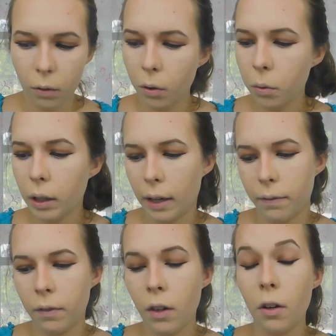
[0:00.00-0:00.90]
Okay,
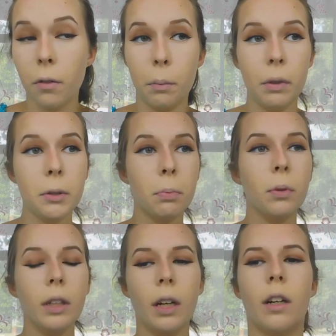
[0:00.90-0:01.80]
from this
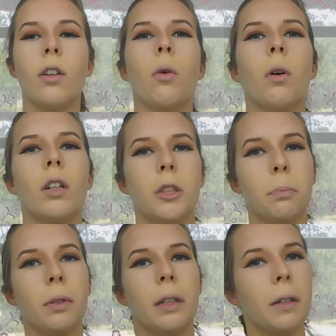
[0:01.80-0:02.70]
point I go on to
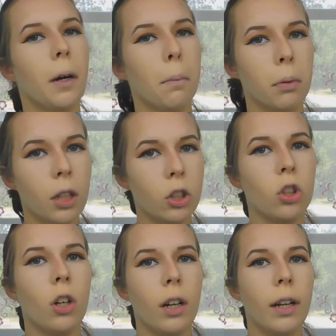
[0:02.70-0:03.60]
put a blush
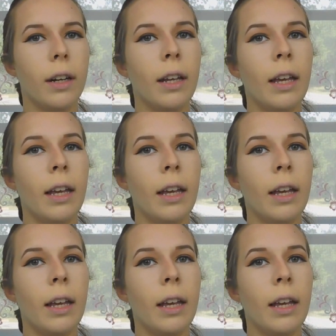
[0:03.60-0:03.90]
on,